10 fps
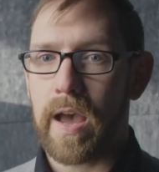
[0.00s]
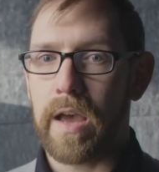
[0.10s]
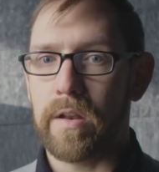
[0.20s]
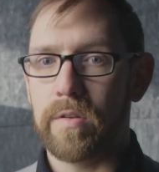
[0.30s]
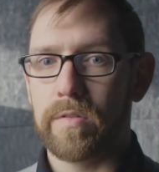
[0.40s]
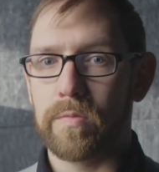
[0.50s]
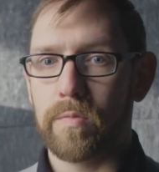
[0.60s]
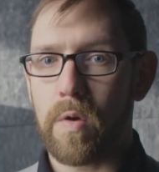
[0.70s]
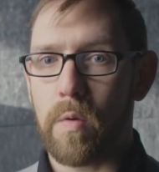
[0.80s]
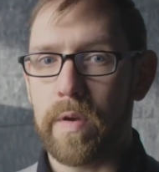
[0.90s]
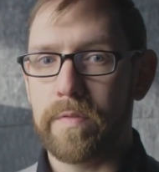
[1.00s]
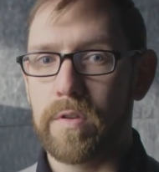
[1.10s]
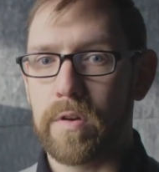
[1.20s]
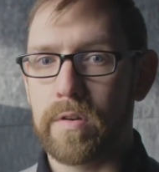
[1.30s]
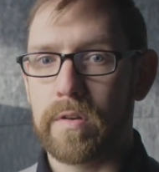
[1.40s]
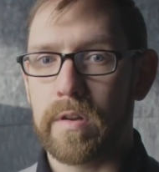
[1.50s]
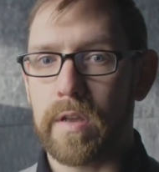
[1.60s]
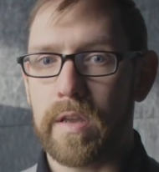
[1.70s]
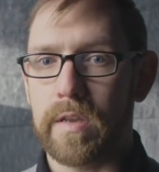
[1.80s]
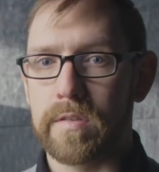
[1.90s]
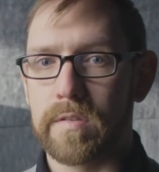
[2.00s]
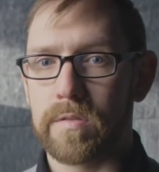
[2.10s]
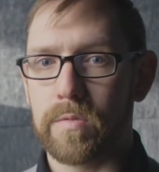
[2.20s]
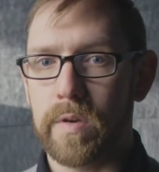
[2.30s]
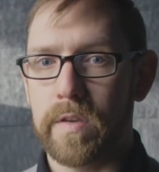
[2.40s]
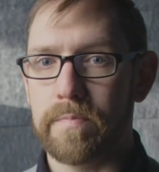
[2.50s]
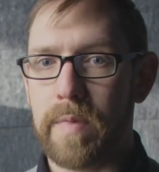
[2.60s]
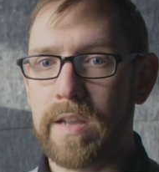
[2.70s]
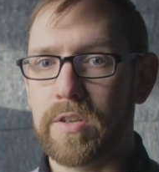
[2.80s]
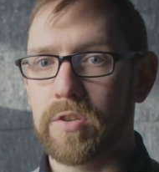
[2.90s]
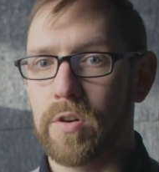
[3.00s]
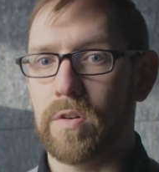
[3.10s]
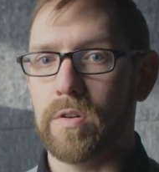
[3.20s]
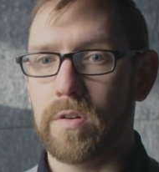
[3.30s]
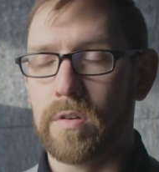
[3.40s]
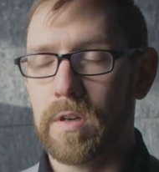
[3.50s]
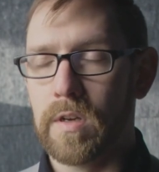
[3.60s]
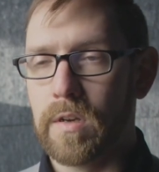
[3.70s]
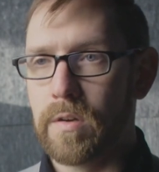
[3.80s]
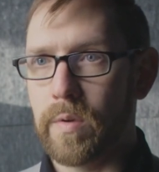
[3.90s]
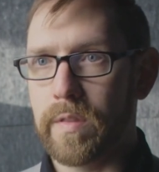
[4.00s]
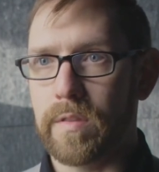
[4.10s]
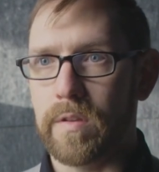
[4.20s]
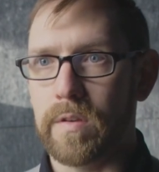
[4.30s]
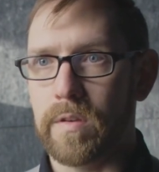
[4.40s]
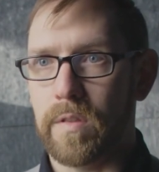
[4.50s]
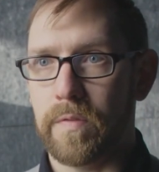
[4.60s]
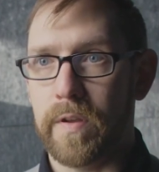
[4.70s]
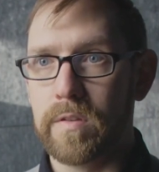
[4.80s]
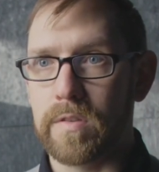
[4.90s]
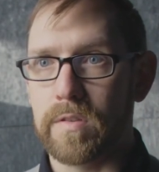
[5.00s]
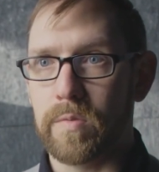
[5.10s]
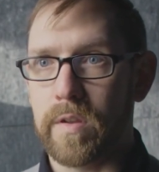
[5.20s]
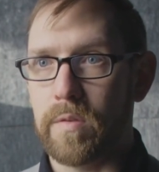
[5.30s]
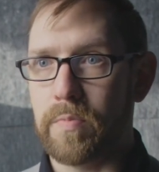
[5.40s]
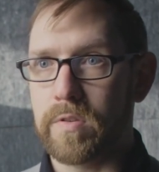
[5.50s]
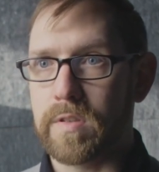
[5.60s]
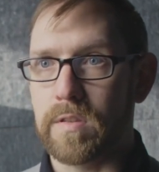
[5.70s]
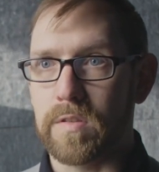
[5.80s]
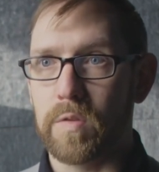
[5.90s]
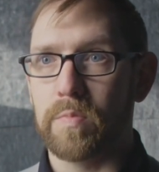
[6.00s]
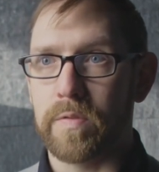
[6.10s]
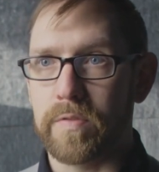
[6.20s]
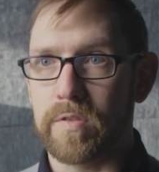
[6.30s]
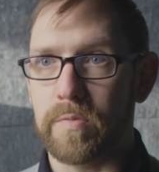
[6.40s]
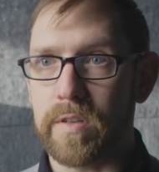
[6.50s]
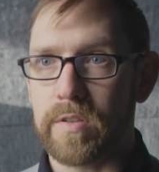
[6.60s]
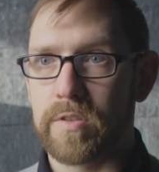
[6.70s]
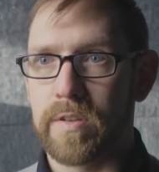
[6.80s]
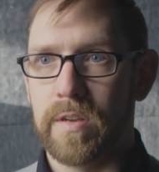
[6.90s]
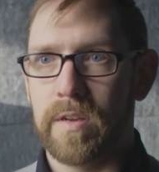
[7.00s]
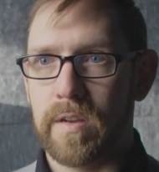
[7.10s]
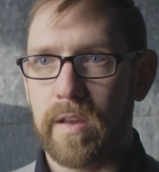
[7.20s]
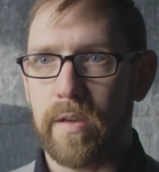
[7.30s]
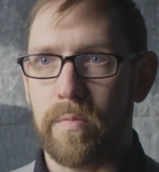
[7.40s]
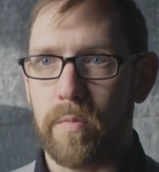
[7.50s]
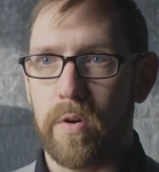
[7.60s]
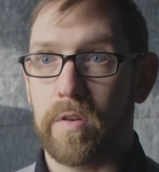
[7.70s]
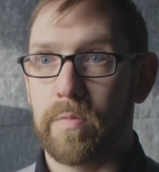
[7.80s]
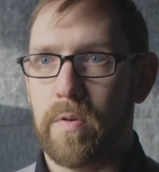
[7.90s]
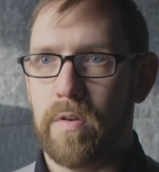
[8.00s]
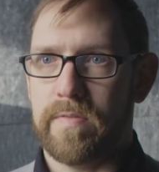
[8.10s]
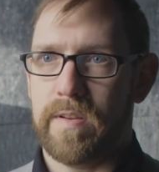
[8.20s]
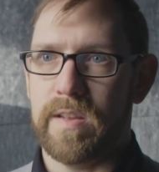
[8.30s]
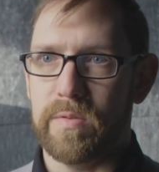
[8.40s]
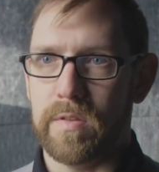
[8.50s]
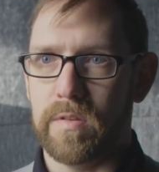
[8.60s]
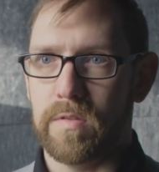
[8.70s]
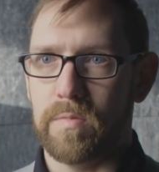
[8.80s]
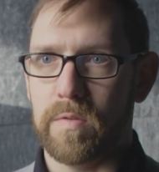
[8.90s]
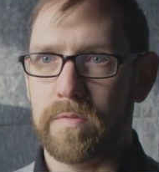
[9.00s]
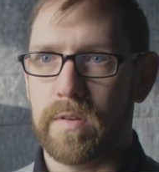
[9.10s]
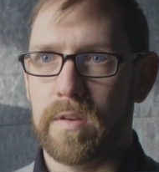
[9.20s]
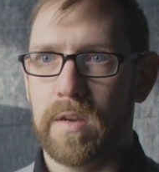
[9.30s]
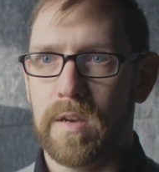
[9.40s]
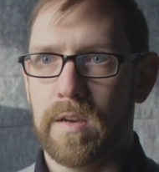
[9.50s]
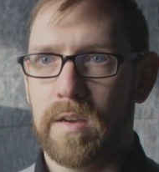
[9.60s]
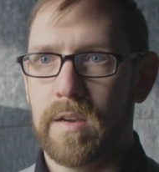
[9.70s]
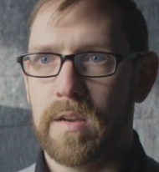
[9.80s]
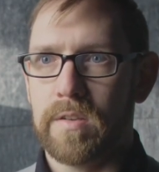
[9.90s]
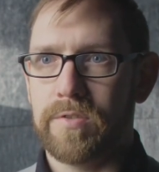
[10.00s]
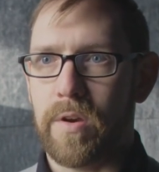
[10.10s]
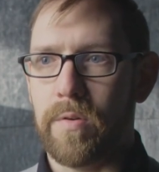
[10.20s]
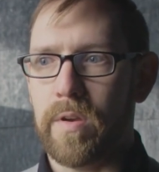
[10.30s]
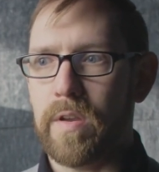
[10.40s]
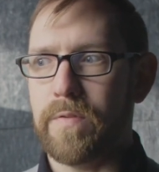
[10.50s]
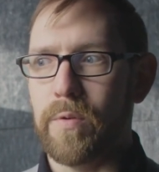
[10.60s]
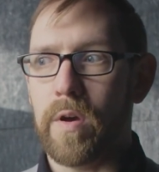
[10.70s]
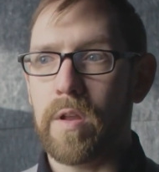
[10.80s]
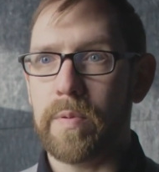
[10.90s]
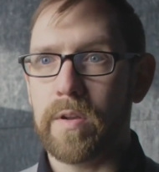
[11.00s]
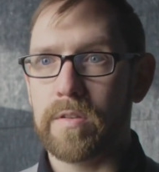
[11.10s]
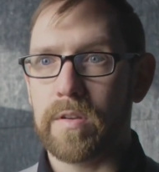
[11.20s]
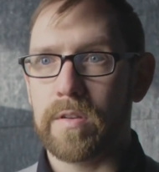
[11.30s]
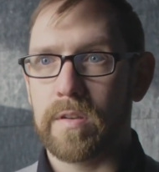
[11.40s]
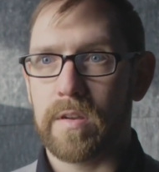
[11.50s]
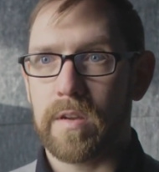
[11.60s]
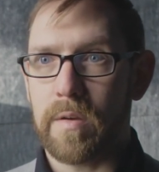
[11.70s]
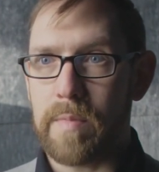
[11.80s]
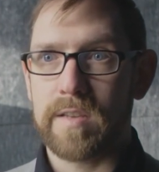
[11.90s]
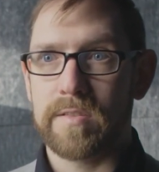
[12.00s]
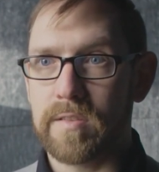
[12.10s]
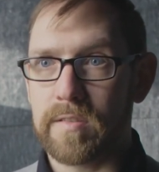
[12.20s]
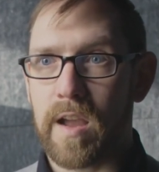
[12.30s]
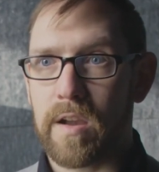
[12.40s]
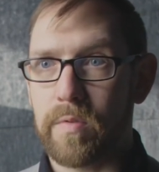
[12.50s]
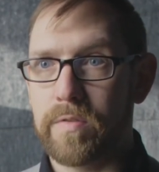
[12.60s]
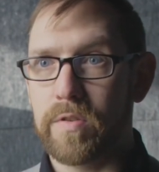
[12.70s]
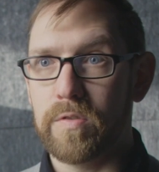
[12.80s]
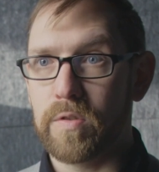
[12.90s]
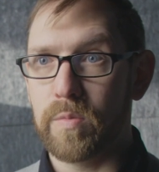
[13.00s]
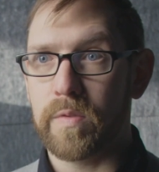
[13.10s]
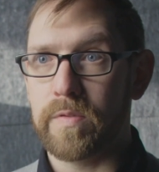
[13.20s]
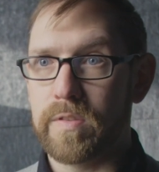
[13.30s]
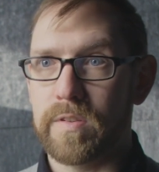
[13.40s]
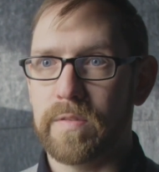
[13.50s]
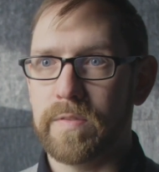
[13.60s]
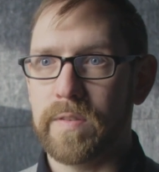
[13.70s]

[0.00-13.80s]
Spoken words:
And what we've done is we've made sure with the filters, when you put in the subwoofer switch, it works perfectly with the subwoofer. So if you want to build a master stack with 2 subwoofers and a